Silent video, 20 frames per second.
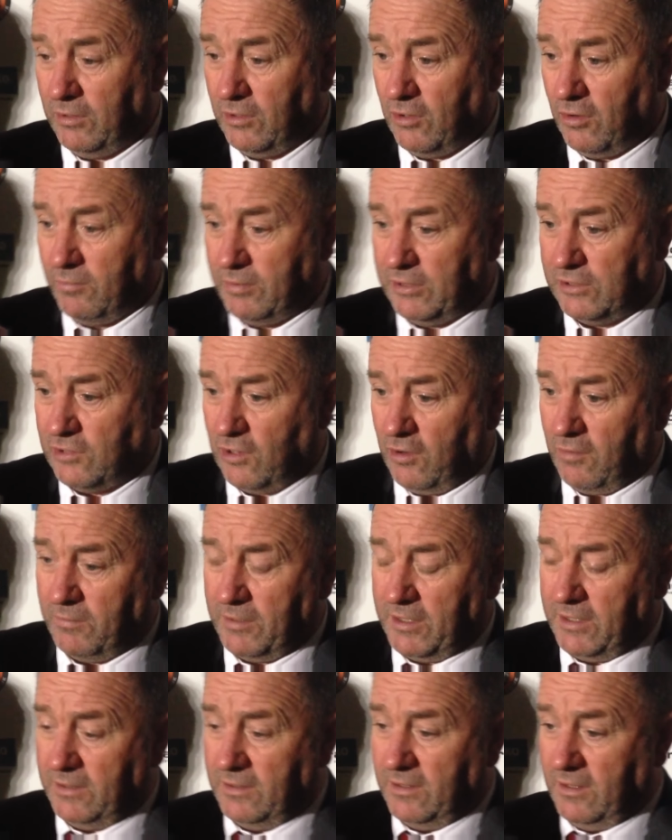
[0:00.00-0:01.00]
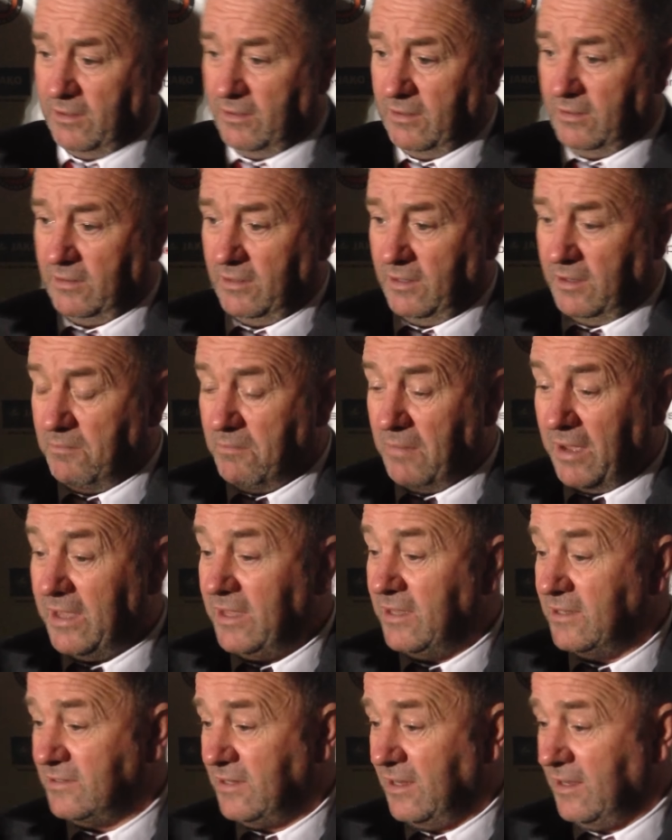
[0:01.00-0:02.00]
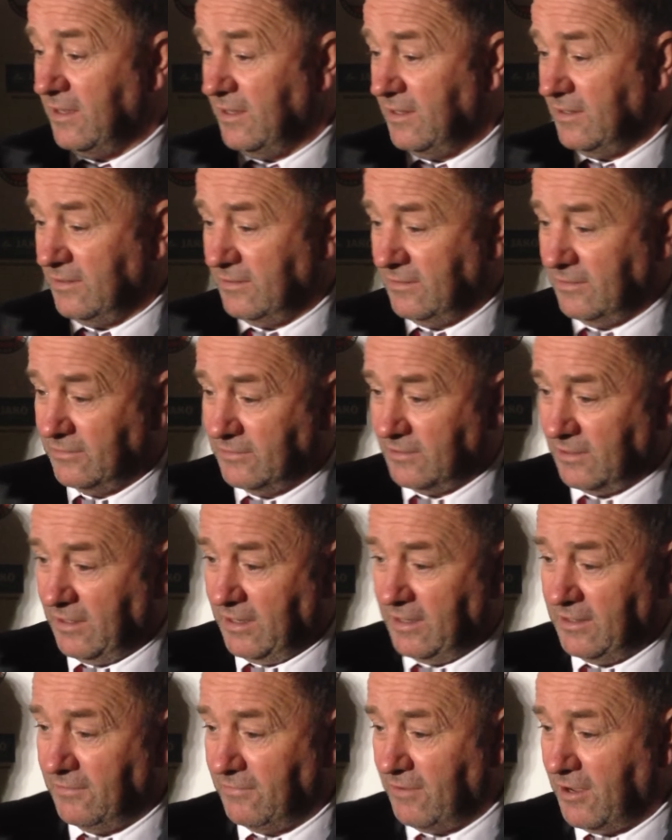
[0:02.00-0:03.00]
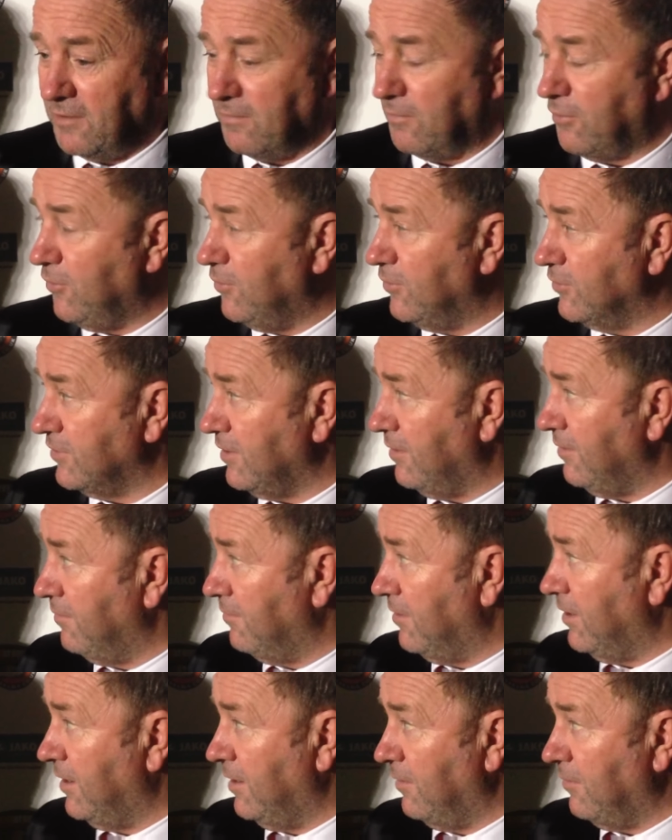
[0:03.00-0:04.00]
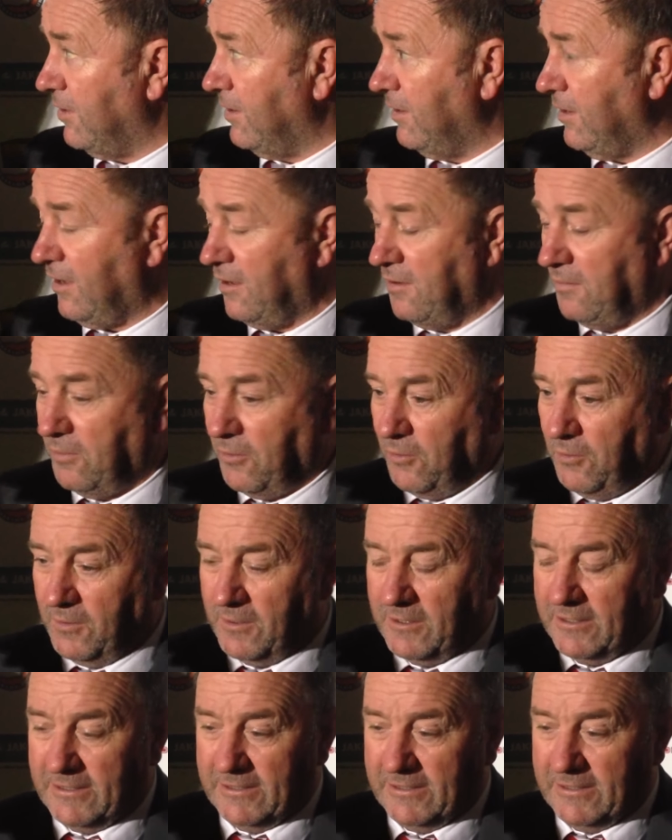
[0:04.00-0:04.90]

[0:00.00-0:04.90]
we've got to be top in May, is it? Was it end of April or something? But anyway, April.